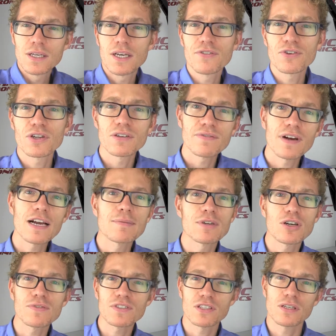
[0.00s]
If you're in an
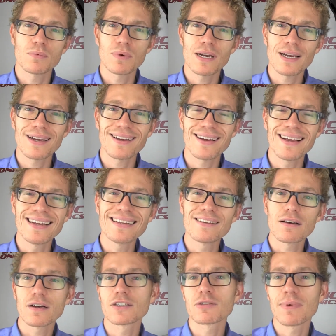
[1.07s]
environment obviously where a
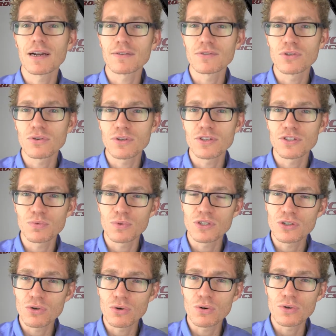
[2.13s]
large amount of noise
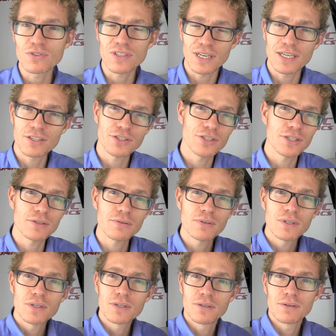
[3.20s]
would cause issue, you
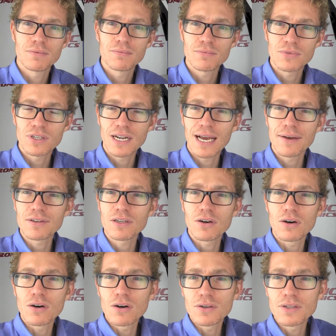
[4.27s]
can have it
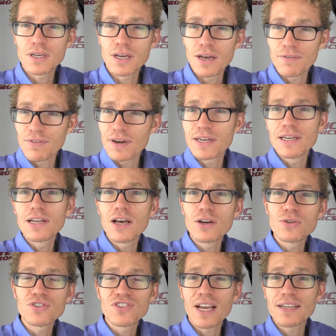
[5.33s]
on a very
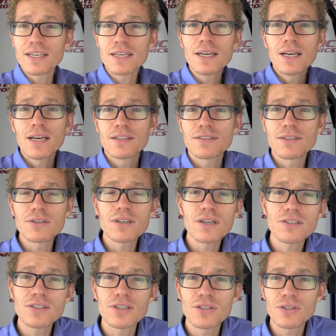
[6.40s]
low setting. Still
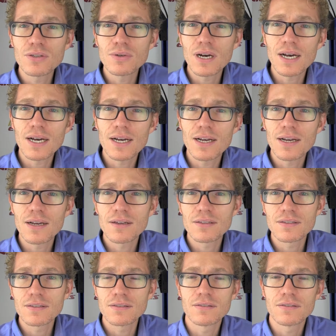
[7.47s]
going to uh,